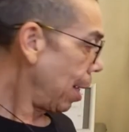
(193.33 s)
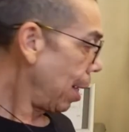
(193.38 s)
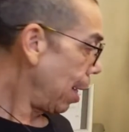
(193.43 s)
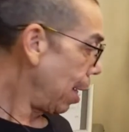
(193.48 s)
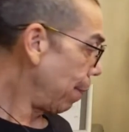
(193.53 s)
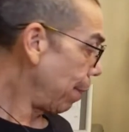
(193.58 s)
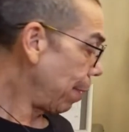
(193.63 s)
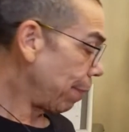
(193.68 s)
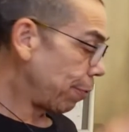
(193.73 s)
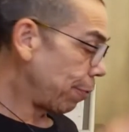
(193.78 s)

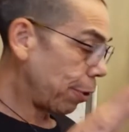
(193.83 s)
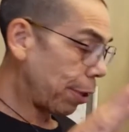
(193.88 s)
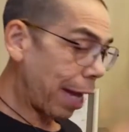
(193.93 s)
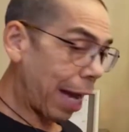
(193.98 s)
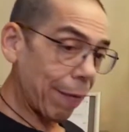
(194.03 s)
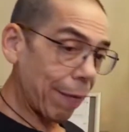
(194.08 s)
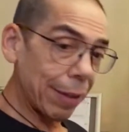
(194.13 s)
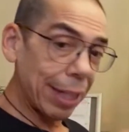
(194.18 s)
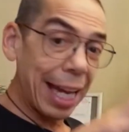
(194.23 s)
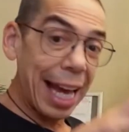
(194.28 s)
if you
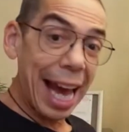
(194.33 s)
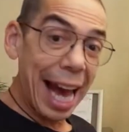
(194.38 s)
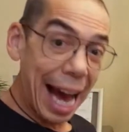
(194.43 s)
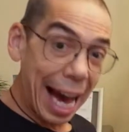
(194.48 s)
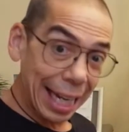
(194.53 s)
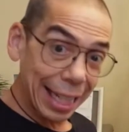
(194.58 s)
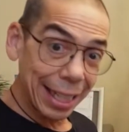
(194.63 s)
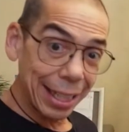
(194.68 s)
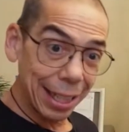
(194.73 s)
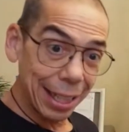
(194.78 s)
haven't
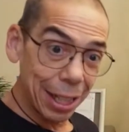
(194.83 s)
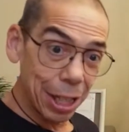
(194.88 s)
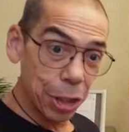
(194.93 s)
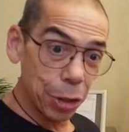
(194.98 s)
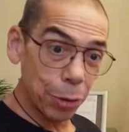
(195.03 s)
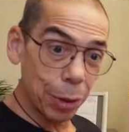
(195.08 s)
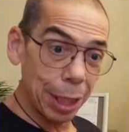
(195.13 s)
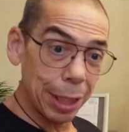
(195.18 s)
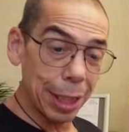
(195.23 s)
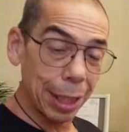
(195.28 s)
had an
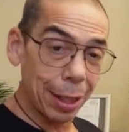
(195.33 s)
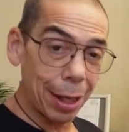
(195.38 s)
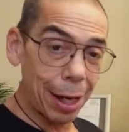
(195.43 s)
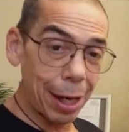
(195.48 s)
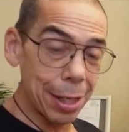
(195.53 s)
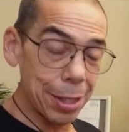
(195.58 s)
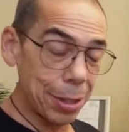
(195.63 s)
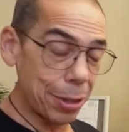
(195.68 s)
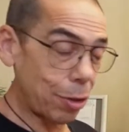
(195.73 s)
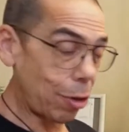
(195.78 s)
injury that
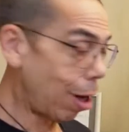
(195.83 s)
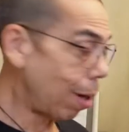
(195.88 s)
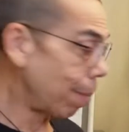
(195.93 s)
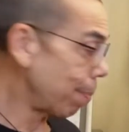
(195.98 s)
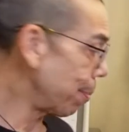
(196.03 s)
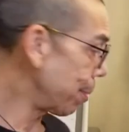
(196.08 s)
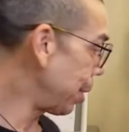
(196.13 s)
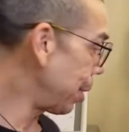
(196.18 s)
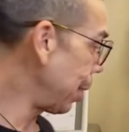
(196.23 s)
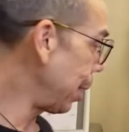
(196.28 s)
causes
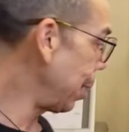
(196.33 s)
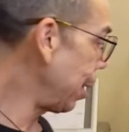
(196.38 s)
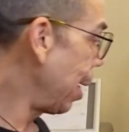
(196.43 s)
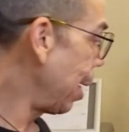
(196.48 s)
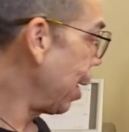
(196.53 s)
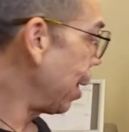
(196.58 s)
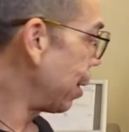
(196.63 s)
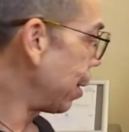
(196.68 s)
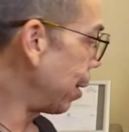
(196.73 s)
neuropathy,